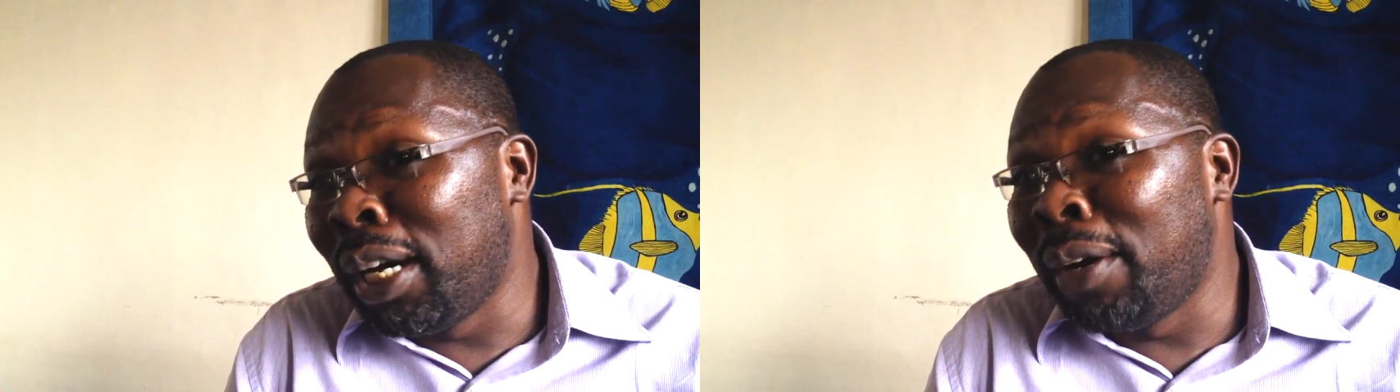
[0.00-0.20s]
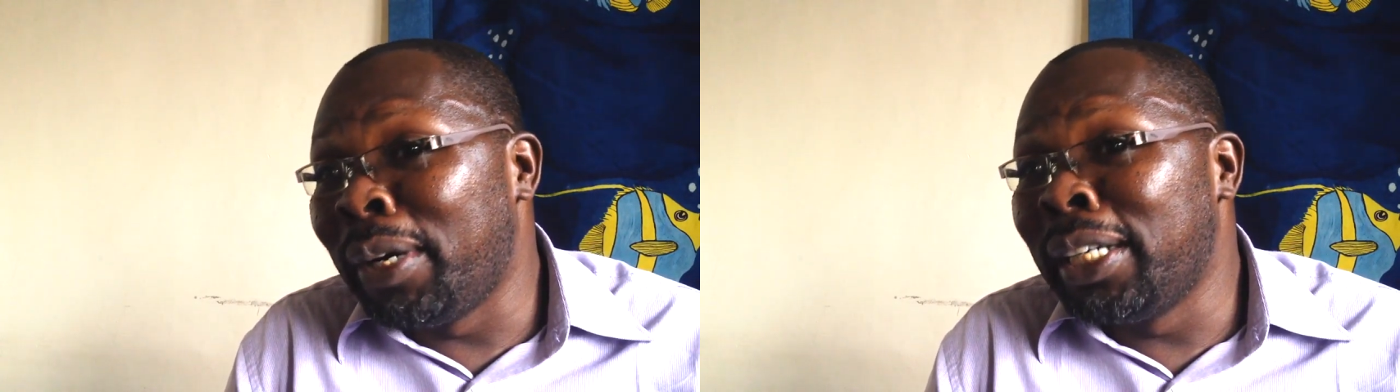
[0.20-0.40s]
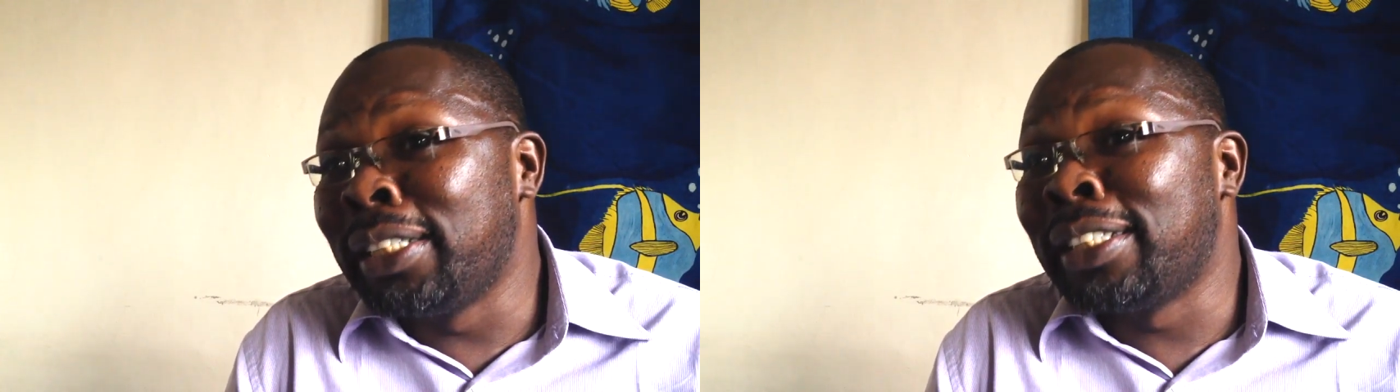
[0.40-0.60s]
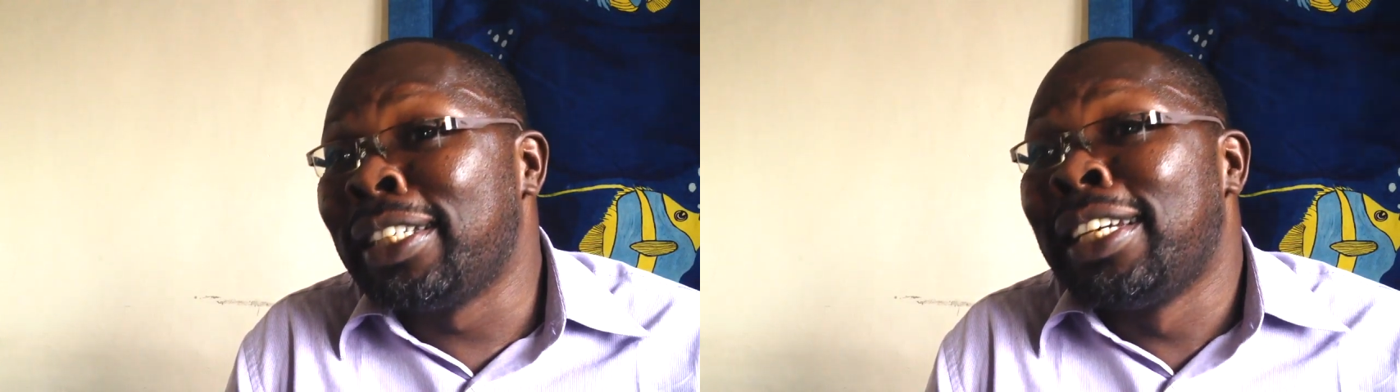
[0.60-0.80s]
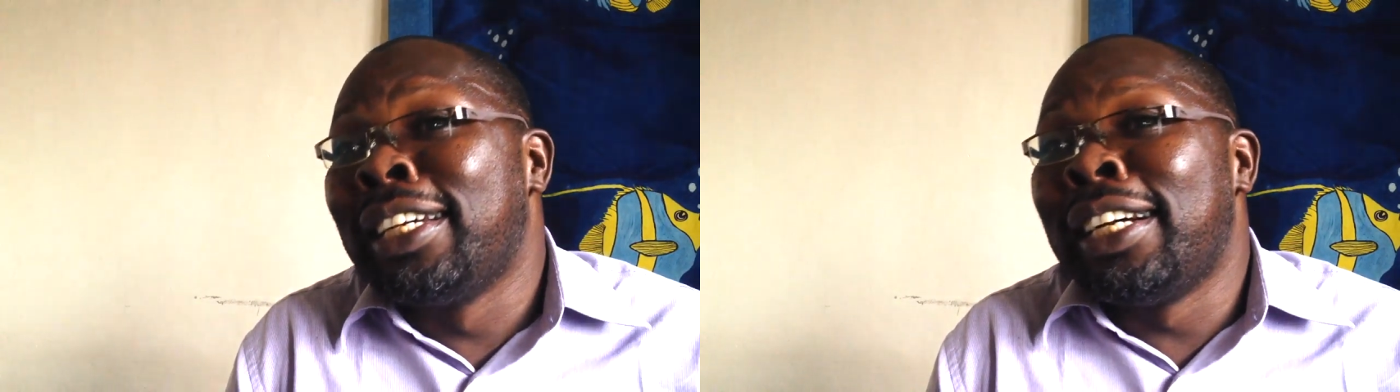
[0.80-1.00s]
hours,
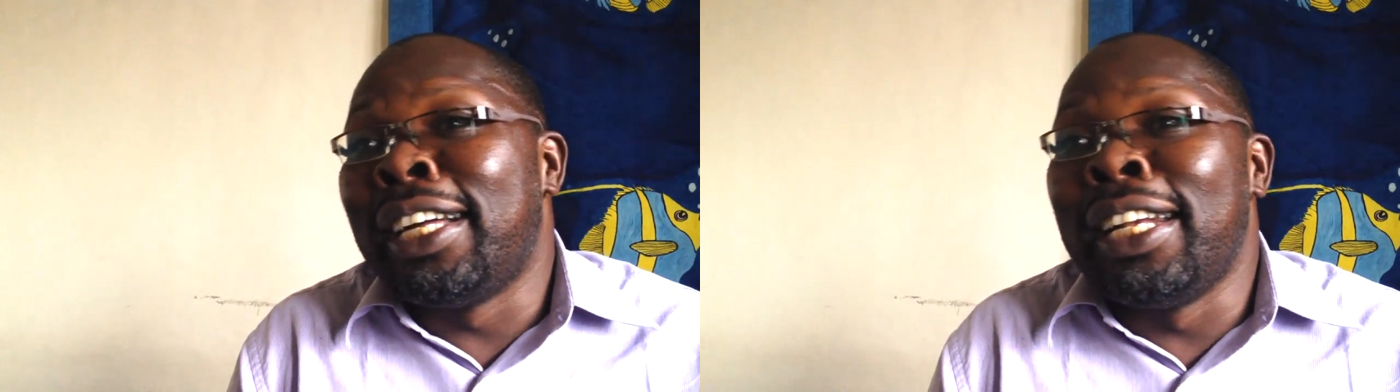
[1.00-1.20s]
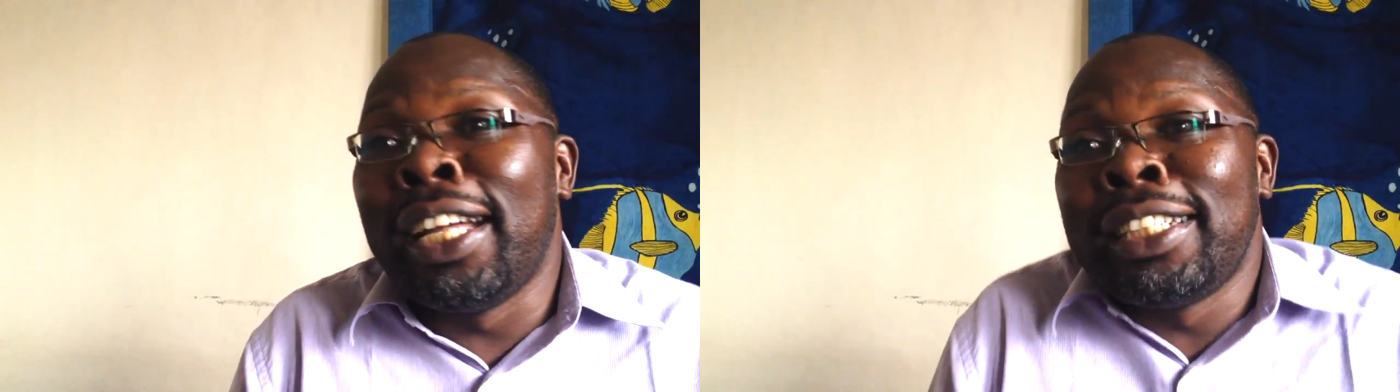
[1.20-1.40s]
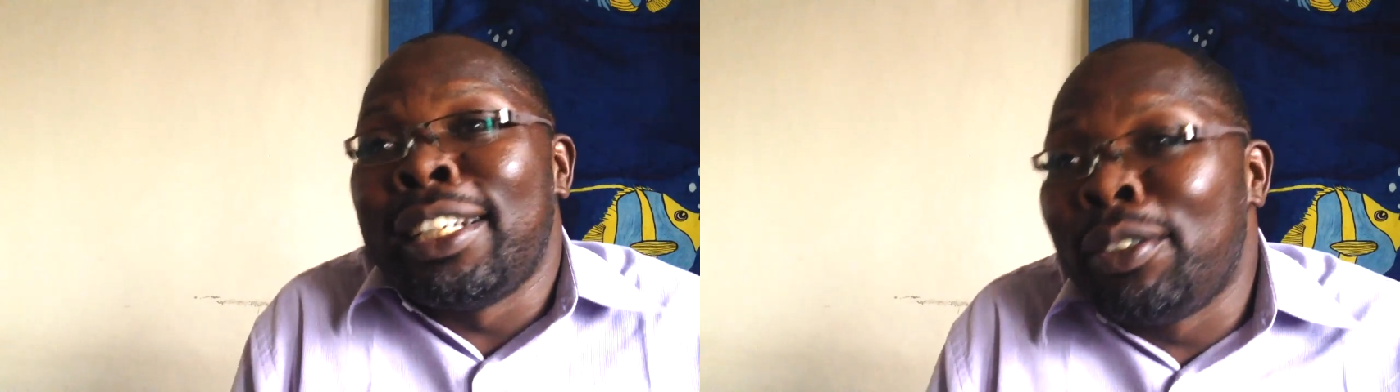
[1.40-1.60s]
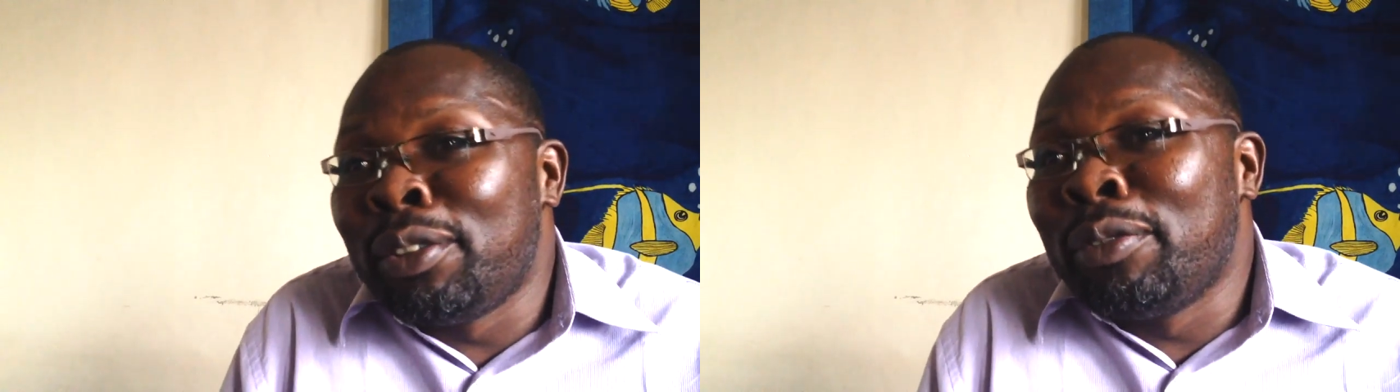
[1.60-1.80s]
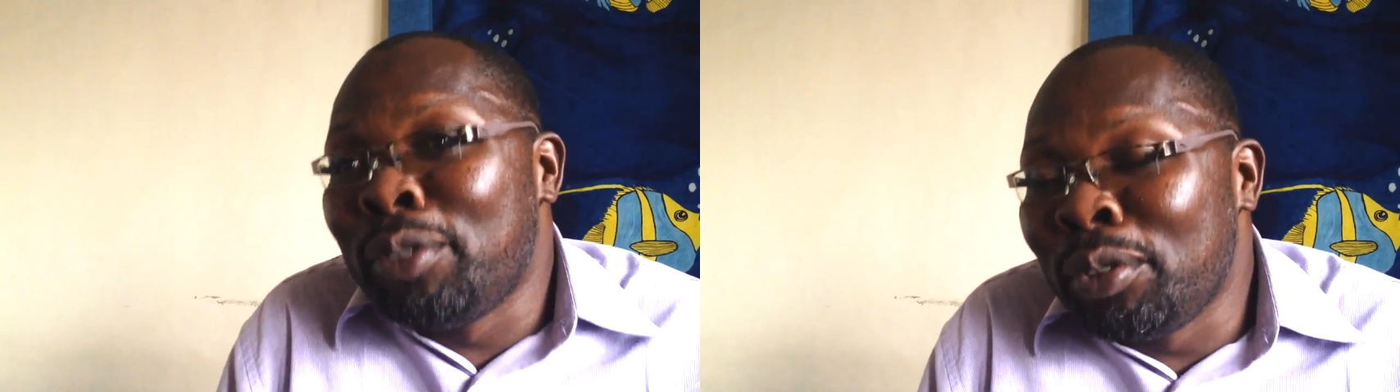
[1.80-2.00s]
and learned a lot
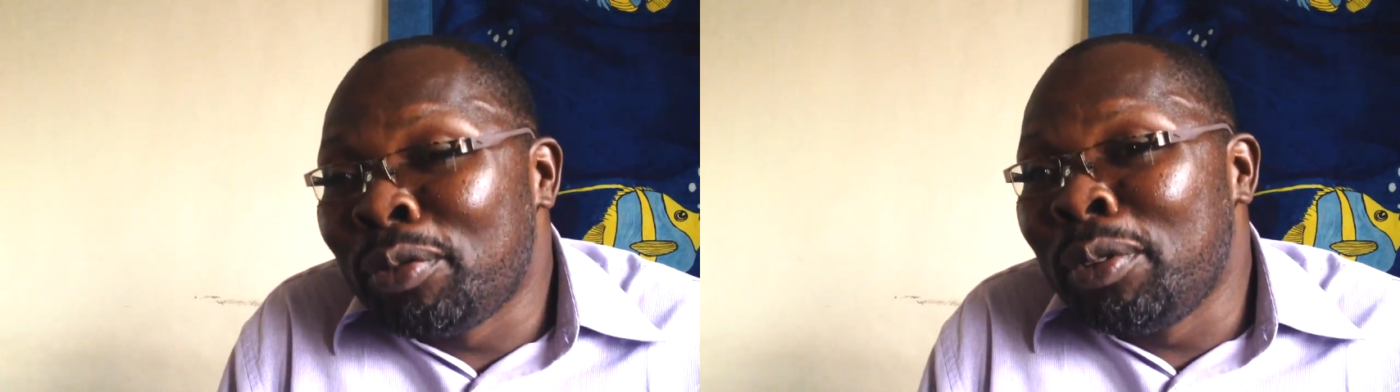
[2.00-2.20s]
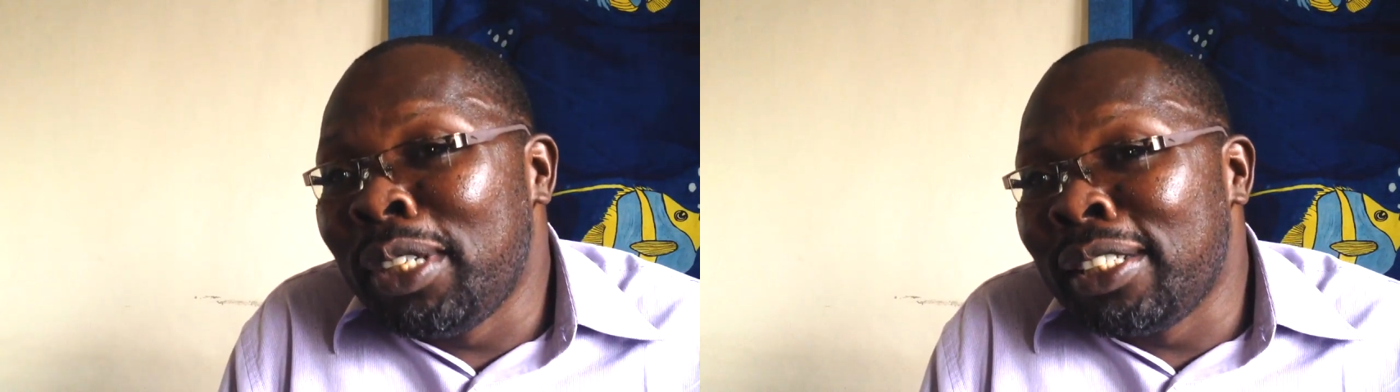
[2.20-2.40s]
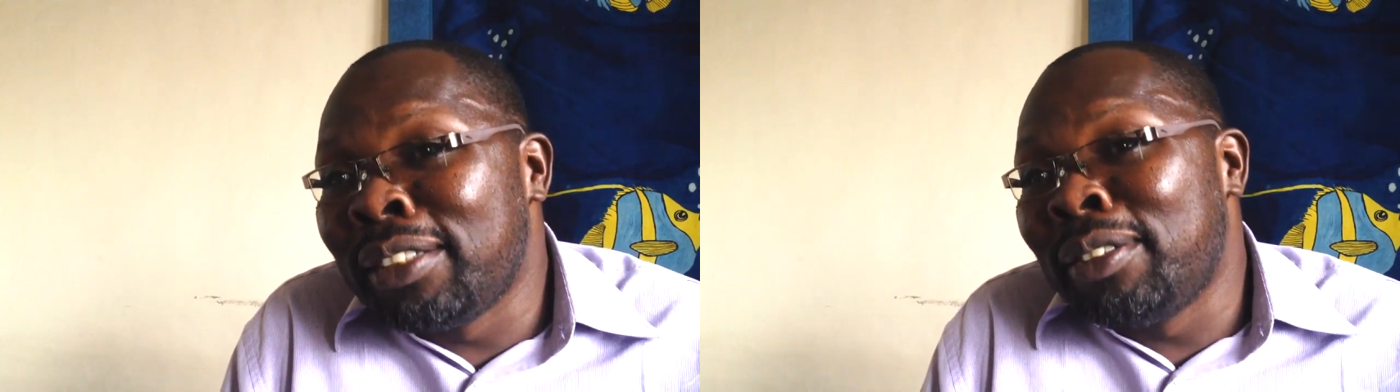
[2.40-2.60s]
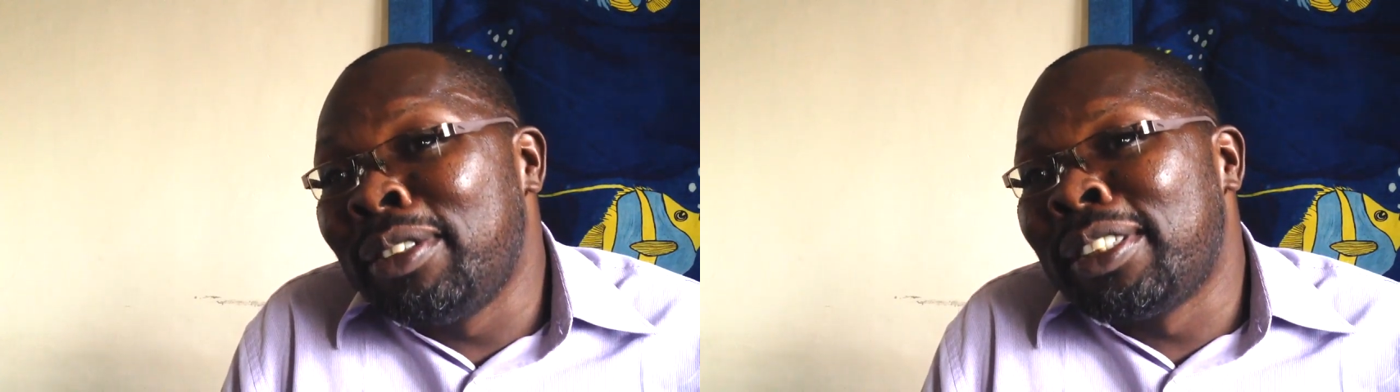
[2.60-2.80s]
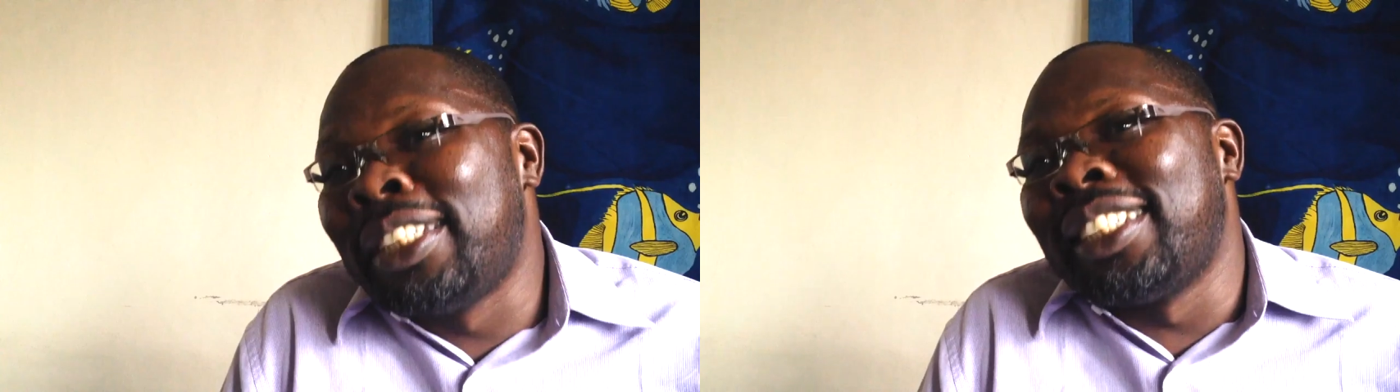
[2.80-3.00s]
of useful
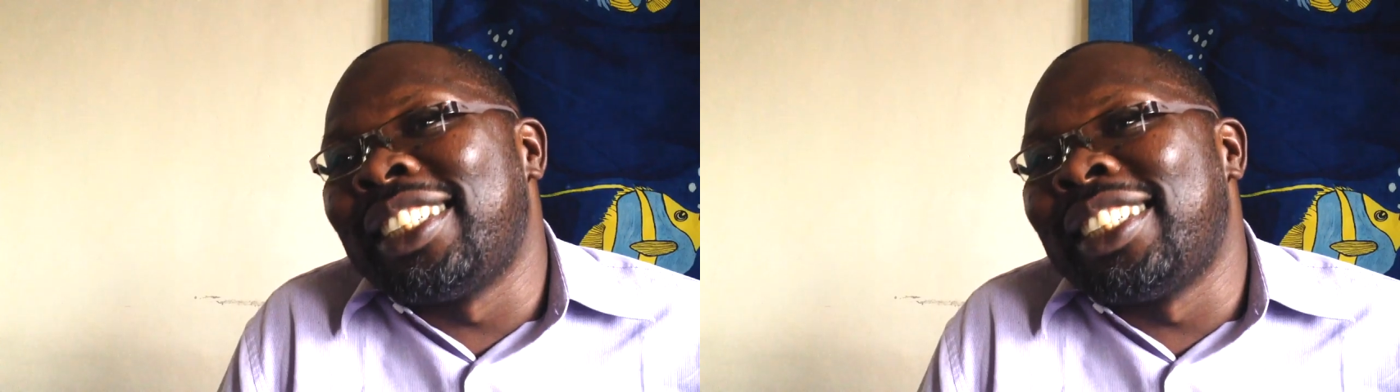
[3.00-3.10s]
lessons,